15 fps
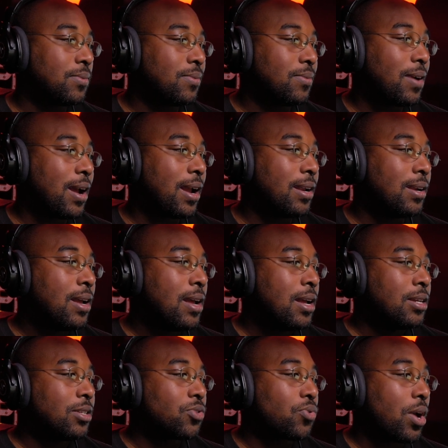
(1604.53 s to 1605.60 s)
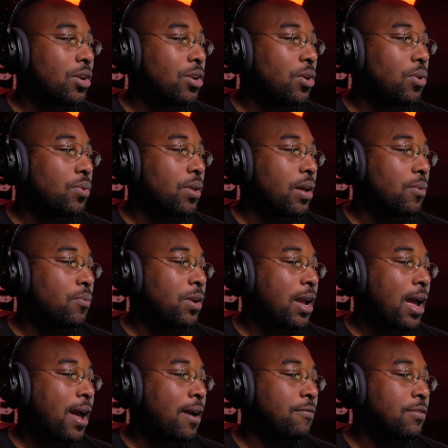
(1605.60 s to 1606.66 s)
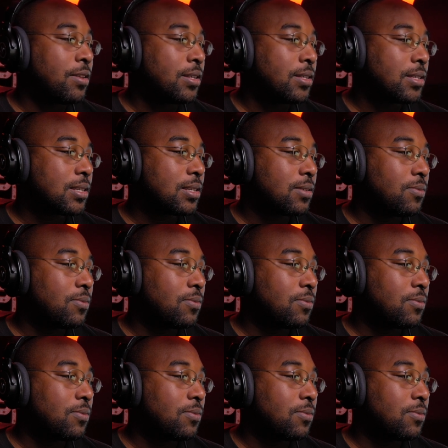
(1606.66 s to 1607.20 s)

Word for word: right? So I know that we have this,